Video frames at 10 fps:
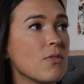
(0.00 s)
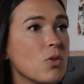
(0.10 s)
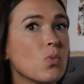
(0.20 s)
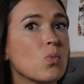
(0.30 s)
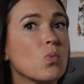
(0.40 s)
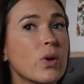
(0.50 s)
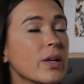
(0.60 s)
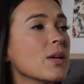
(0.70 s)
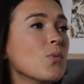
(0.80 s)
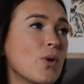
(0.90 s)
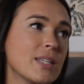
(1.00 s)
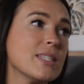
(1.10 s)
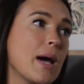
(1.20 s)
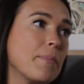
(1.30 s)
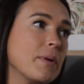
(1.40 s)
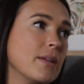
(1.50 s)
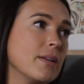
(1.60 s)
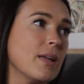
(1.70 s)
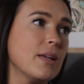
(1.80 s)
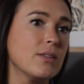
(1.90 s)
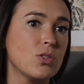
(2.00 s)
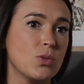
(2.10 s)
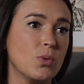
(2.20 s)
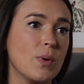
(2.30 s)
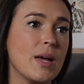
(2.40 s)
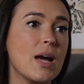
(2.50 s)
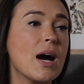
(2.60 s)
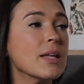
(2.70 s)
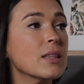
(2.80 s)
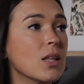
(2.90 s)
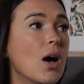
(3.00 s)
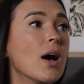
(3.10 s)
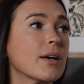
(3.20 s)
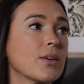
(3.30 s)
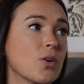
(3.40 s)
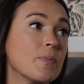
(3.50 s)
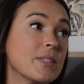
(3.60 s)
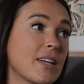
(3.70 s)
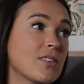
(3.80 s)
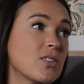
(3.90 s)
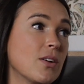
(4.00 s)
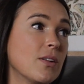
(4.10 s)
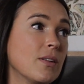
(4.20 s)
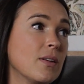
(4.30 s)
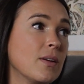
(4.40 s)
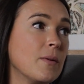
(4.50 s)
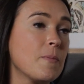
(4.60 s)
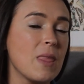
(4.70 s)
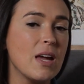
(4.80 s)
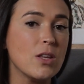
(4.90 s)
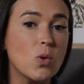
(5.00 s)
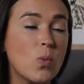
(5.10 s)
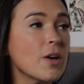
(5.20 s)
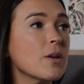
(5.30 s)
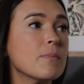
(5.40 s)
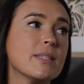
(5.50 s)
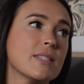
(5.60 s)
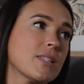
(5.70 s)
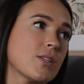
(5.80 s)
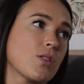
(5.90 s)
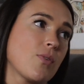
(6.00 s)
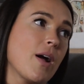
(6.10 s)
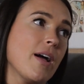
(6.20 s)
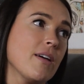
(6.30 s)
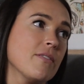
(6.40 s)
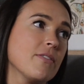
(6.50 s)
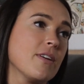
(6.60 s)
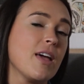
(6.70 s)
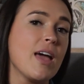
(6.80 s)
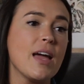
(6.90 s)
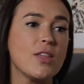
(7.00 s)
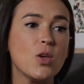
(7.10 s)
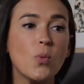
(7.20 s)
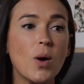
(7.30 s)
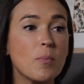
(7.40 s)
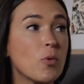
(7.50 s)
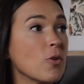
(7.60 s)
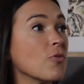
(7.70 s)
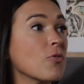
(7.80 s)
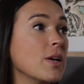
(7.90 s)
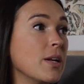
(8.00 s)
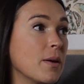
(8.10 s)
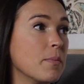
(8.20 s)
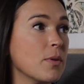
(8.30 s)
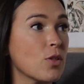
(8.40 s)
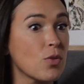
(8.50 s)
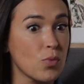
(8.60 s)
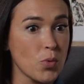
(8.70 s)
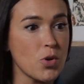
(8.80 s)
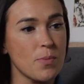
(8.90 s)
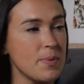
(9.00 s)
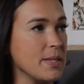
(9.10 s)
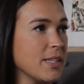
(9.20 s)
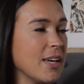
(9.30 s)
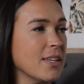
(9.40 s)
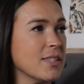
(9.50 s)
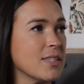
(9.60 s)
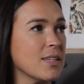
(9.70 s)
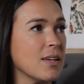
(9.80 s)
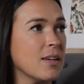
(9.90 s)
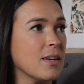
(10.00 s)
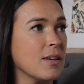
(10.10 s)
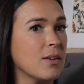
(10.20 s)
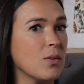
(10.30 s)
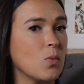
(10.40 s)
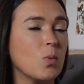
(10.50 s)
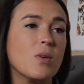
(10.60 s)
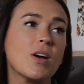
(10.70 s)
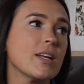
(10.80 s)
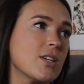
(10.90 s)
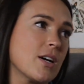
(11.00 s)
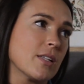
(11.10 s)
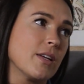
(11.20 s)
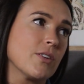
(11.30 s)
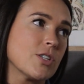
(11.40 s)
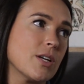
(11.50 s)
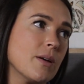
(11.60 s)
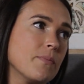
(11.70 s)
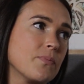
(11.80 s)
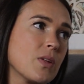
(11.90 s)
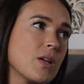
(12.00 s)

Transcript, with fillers: And if you really want to tap in to and unlock your potential mm-hmm. and you want your business to thrive and you yeah. want more freedom through your business, we've got to talk leadership.